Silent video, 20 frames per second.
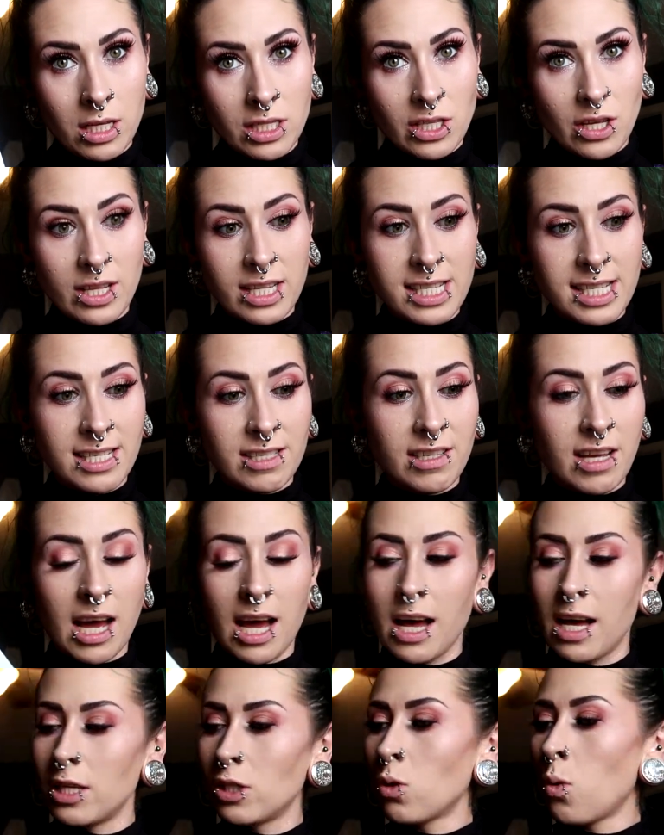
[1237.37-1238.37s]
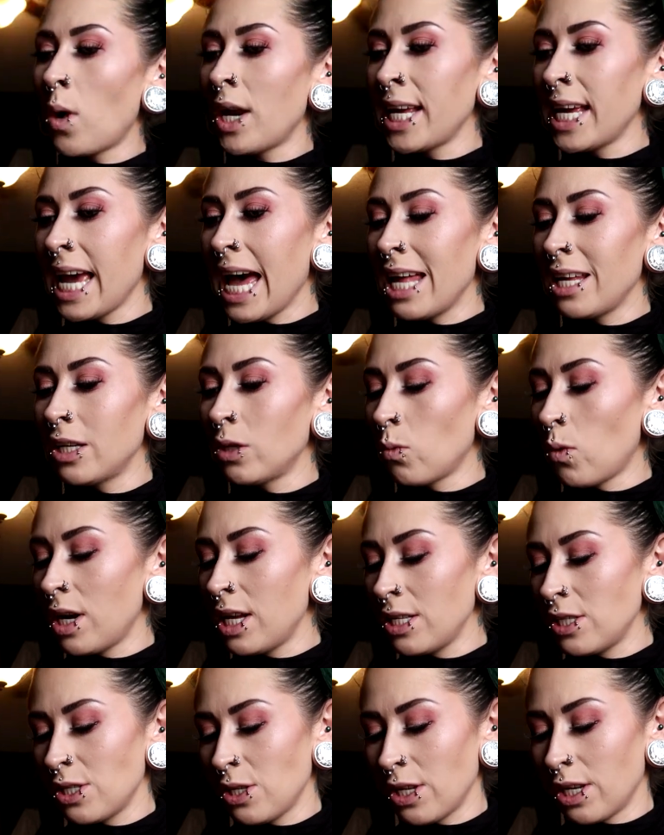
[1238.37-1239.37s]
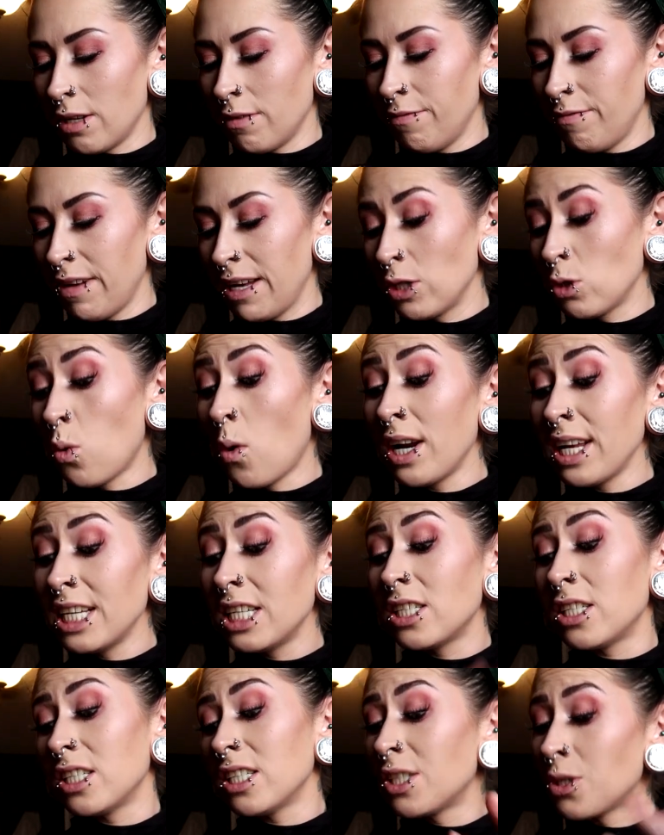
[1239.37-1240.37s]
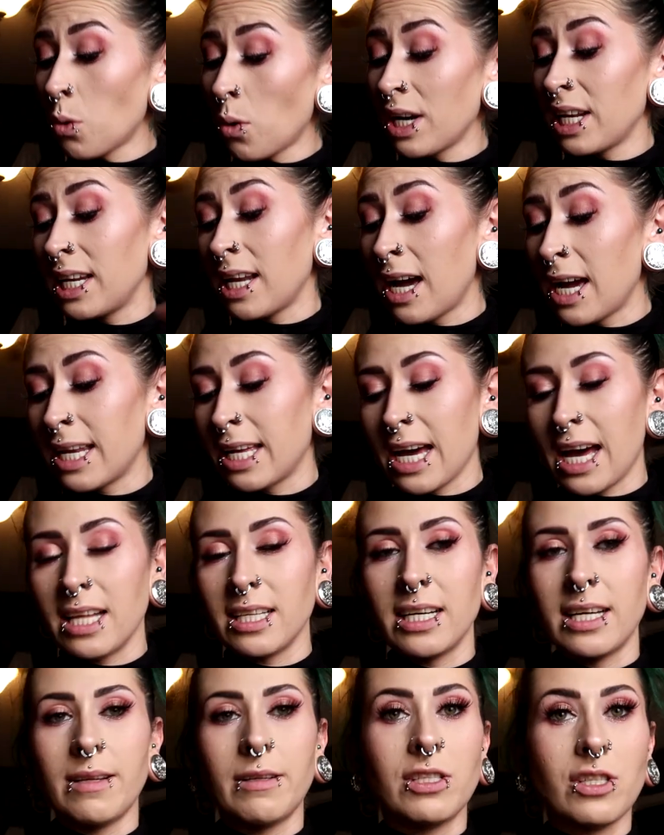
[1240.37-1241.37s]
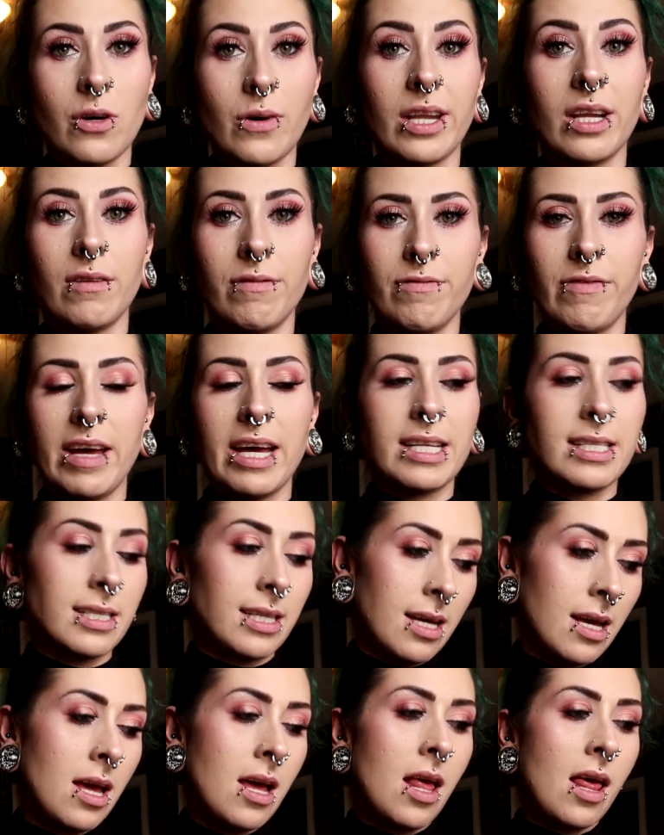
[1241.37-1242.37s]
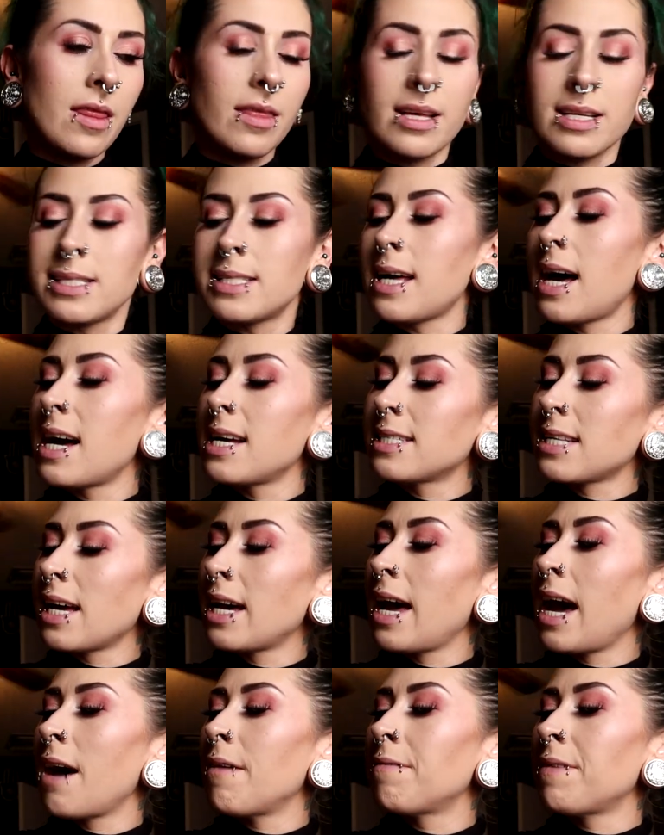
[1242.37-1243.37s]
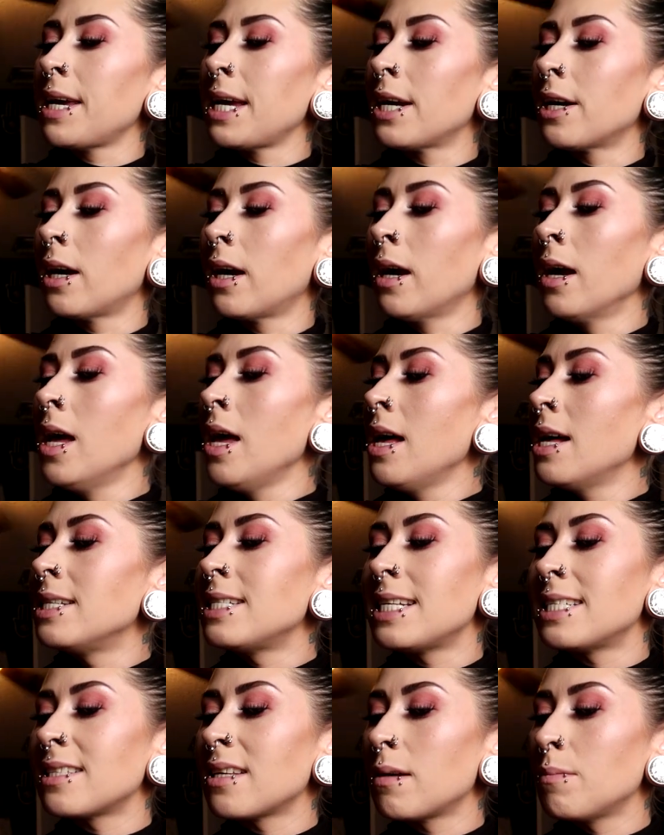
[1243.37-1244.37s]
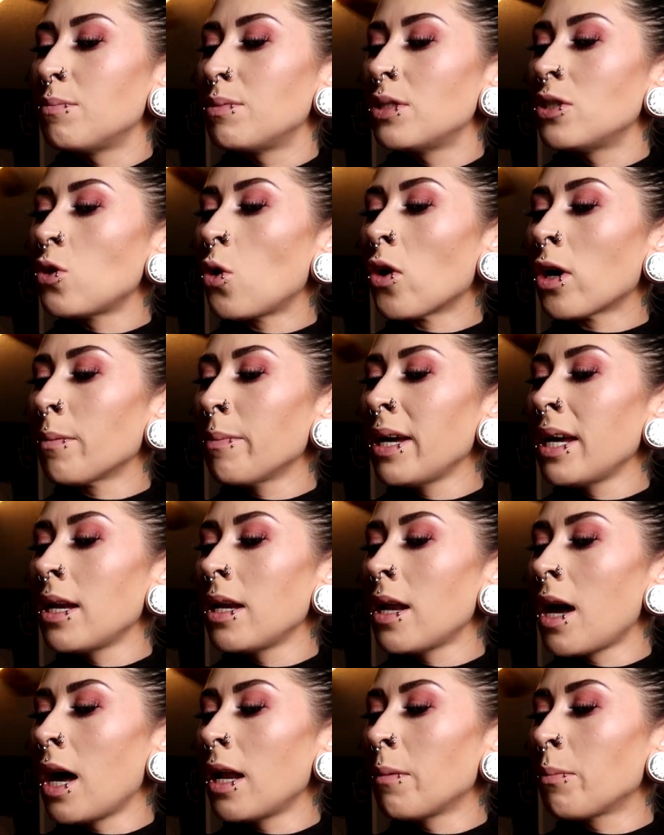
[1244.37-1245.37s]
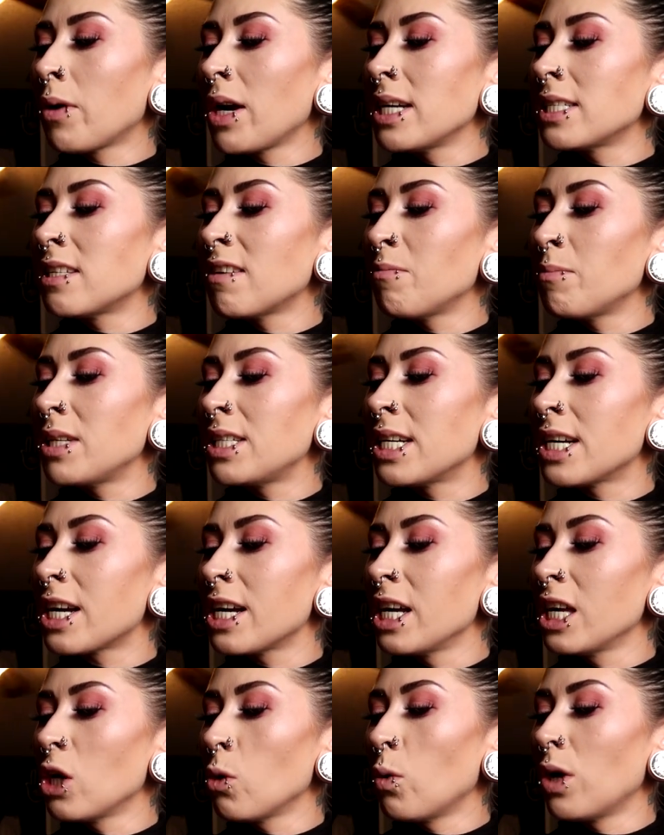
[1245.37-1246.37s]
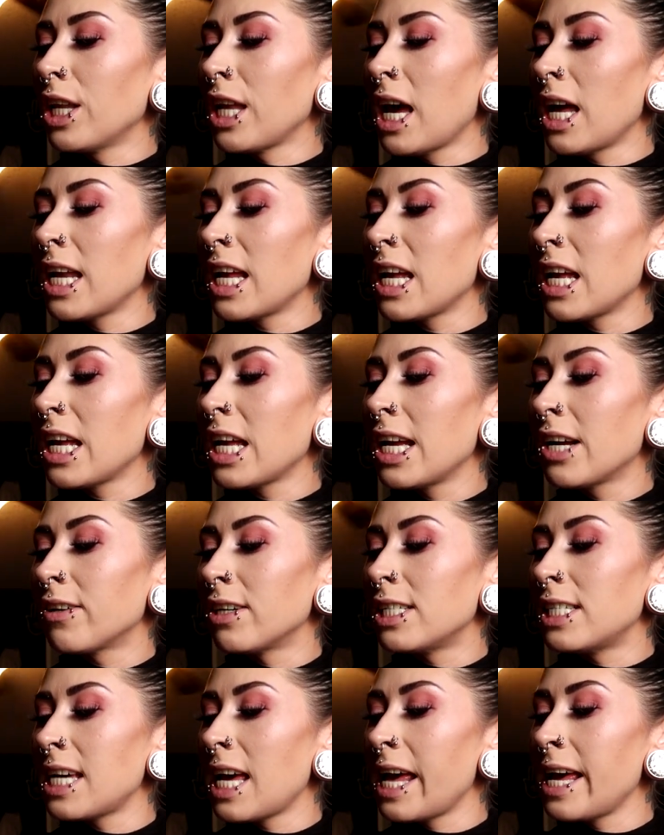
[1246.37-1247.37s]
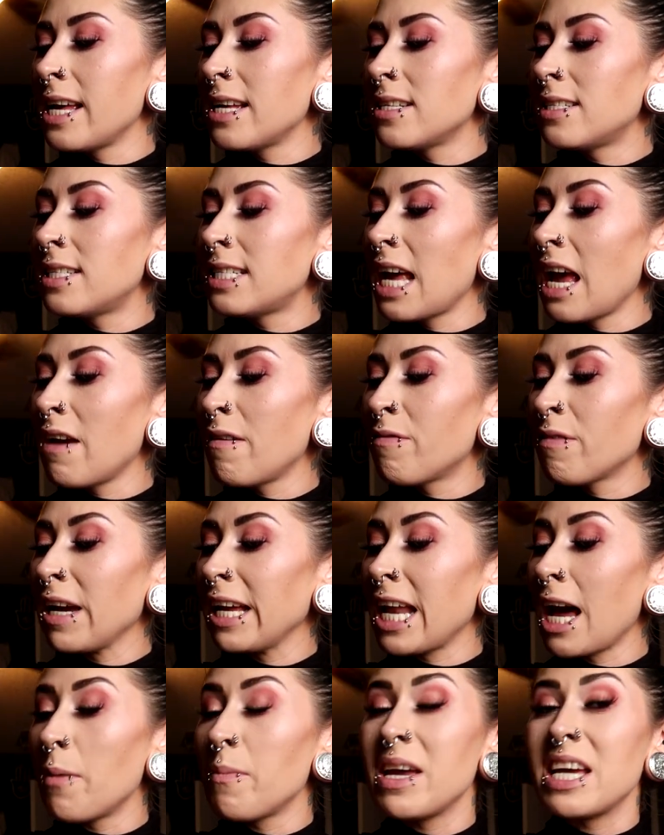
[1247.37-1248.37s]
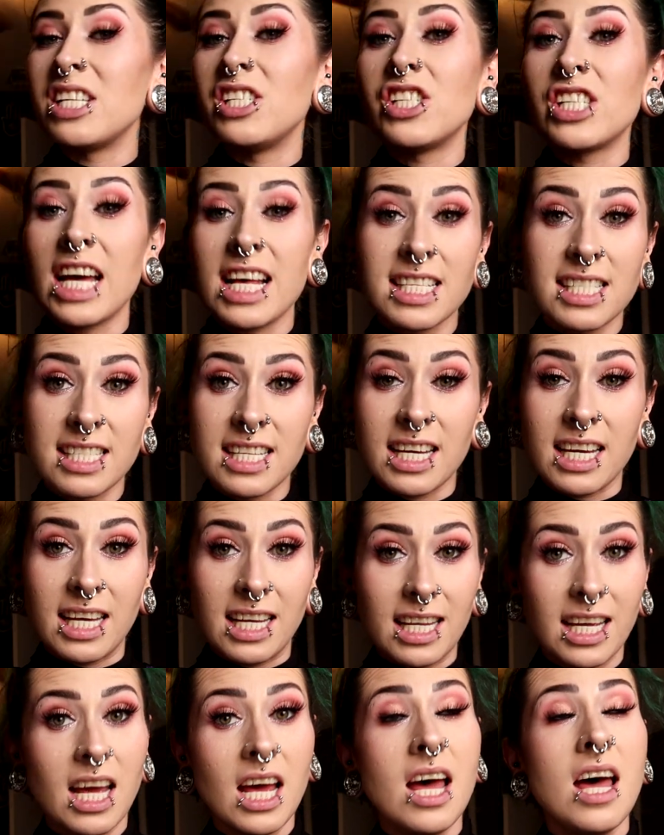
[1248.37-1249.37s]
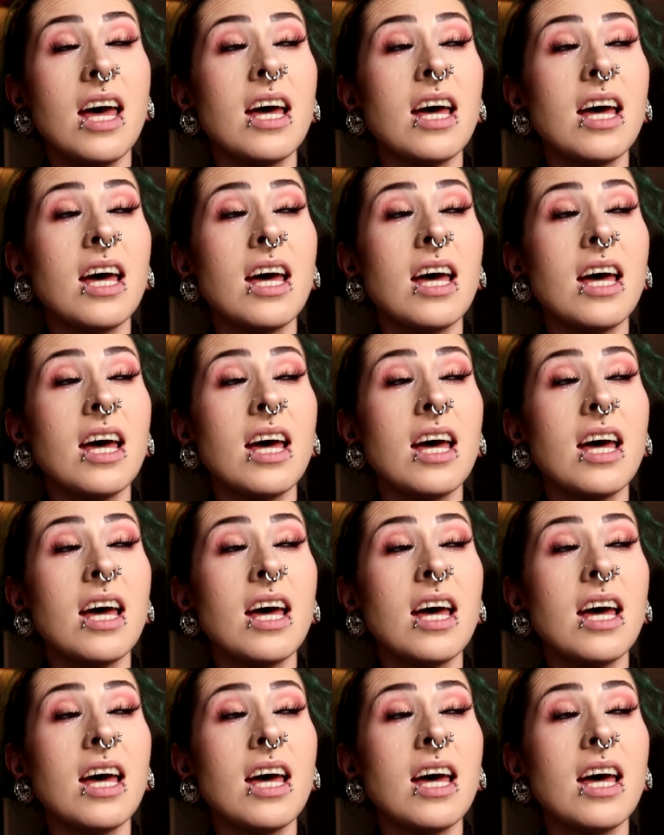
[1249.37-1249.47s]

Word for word: So this is a 20 gallon one, so it'll fit 20 to 29 gallon. So it'll fit the size I have here. It says absorbent, non-abrasive material, will not irritate, safe, cannot be ingested.